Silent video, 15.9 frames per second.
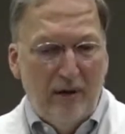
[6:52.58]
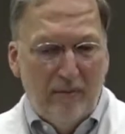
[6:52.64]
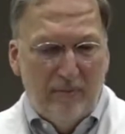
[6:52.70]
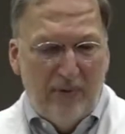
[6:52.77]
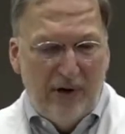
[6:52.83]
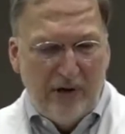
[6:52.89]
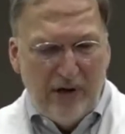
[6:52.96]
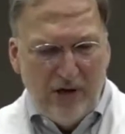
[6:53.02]

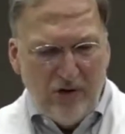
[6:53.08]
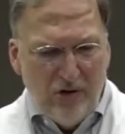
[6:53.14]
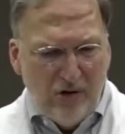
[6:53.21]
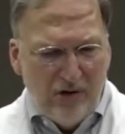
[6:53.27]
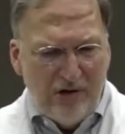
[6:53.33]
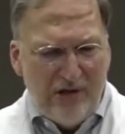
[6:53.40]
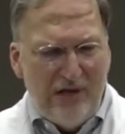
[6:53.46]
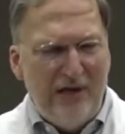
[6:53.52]
But as you
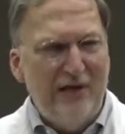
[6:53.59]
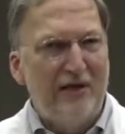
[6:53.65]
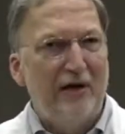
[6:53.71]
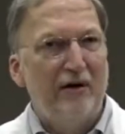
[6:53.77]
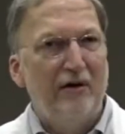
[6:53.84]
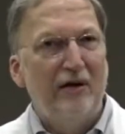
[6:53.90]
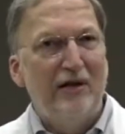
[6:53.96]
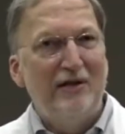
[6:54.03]
can see,
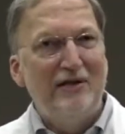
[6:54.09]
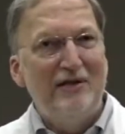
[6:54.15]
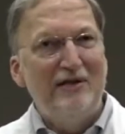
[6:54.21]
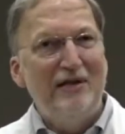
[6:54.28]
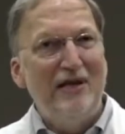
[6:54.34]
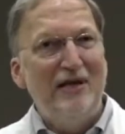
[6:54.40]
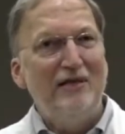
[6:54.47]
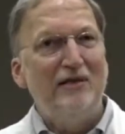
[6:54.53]
the
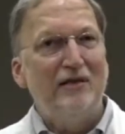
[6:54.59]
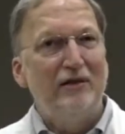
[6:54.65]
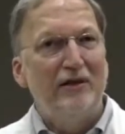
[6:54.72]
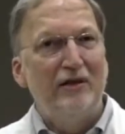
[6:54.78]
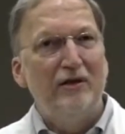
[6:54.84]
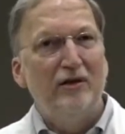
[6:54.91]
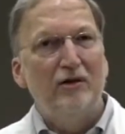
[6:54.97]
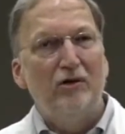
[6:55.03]

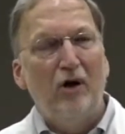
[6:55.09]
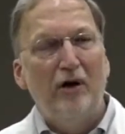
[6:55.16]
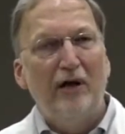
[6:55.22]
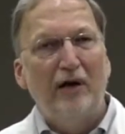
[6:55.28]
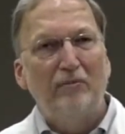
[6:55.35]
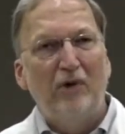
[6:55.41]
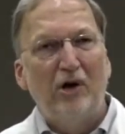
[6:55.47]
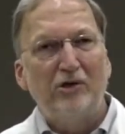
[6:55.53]

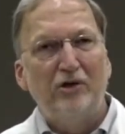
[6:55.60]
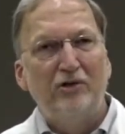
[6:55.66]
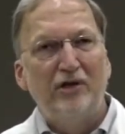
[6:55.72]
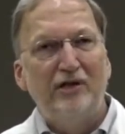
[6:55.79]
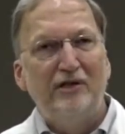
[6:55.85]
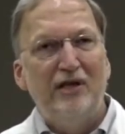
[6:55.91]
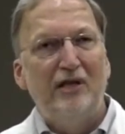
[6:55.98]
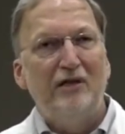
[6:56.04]
cardiac muscle is
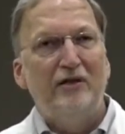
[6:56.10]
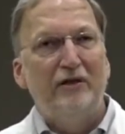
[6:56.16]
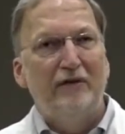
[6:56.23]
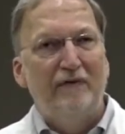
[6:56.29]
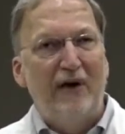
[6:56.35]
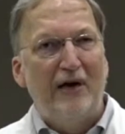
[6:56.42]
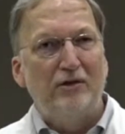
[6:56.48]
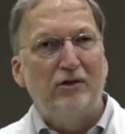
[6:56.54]
intensely
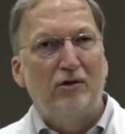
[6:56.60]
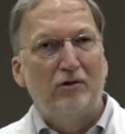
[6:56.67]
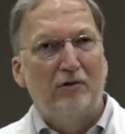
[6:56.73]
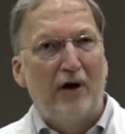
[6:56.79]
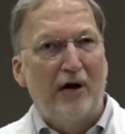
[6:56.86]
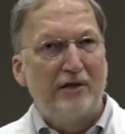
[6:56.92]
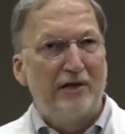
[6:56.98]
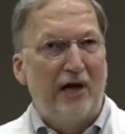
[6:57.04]

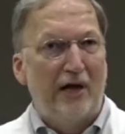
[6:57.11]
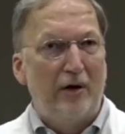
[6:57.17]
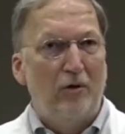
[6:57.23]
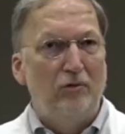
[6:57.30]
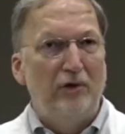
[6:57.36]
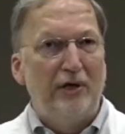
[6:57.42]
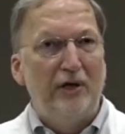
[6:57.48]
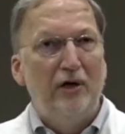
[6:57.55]
vascularized. Not
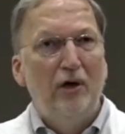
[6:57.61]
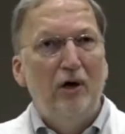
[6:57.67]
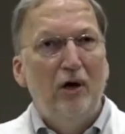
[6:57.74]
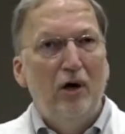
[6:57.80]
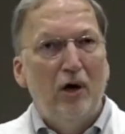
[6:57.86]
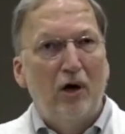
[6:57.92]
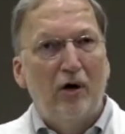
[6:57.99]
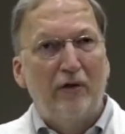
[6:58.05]
only
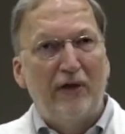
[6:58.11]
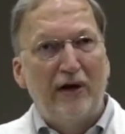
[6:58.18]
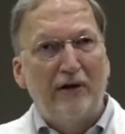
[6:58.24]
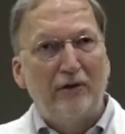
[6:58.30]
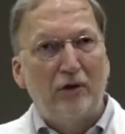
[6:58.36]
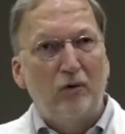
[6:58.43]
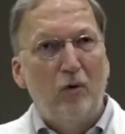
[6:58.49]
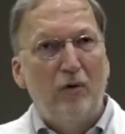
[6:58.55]
are there
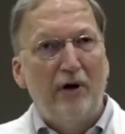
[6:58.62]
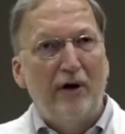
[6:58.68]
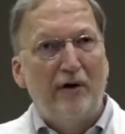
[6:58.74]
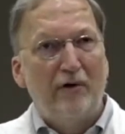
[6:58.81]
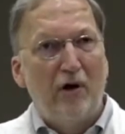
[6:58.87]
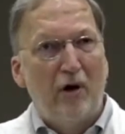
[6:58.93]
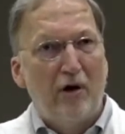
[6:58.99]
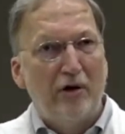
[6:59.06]
the
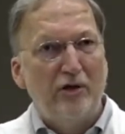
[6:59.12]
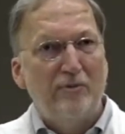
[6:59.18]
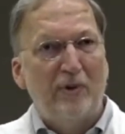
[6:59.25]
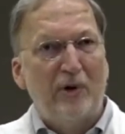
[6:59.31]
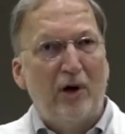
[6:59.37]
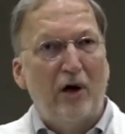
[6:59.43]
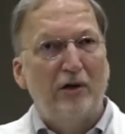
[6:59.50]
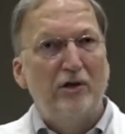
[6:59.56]
coronary arteries,
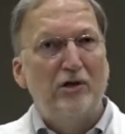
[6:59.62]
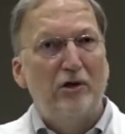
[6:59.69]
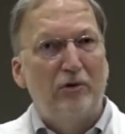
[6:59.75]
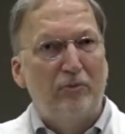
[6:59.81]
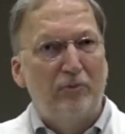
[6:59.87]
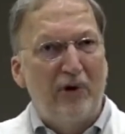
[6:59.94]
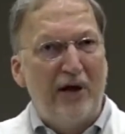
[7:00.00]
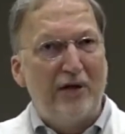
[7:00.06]
but all these
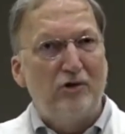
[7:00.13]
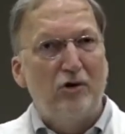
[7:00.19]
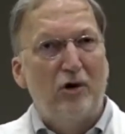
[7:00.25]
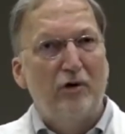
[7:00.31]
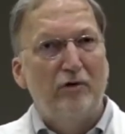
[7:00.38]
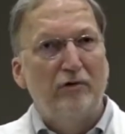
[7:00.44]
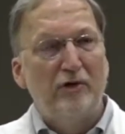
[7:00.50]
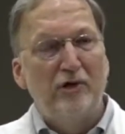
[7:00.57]
little branch
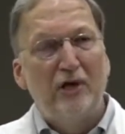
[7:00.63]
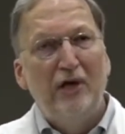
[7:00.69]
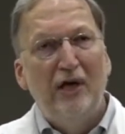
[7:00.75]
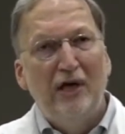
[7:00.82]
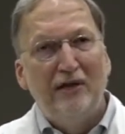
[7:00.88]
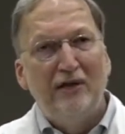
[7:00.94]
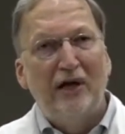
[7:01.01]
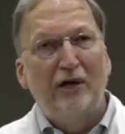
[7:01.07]
arteries
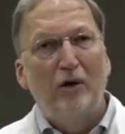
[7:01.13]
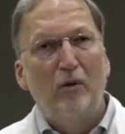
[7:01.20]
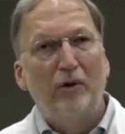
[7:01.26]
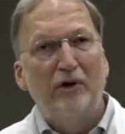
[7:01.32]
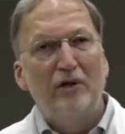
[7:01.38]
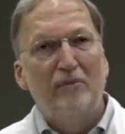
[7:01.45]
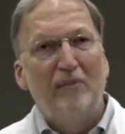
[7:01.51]
that go into the